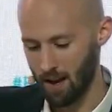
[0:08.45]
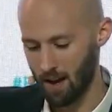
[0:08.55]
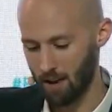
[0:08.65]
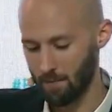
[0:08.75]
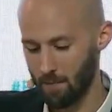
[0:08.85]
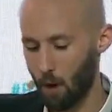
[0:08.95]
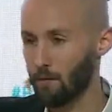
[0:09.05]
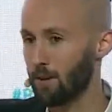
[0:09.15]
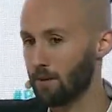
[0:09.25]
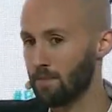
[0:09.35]

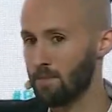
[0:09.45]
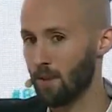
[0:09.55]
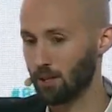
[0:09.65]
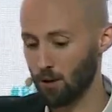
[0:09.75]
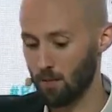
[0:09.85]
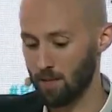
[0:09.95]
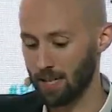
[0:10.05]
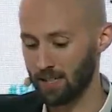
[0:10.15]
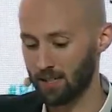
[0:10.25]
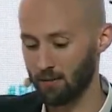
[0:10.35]
Often, my job
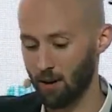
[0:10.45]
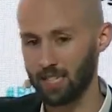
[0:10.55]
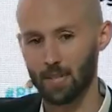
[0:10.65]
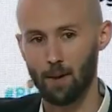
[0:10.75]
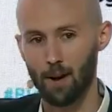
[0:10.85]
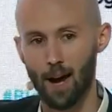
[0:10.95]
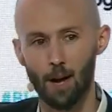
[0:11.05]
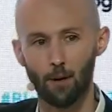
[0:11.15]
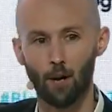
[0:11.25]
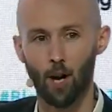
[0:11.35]
means writing about how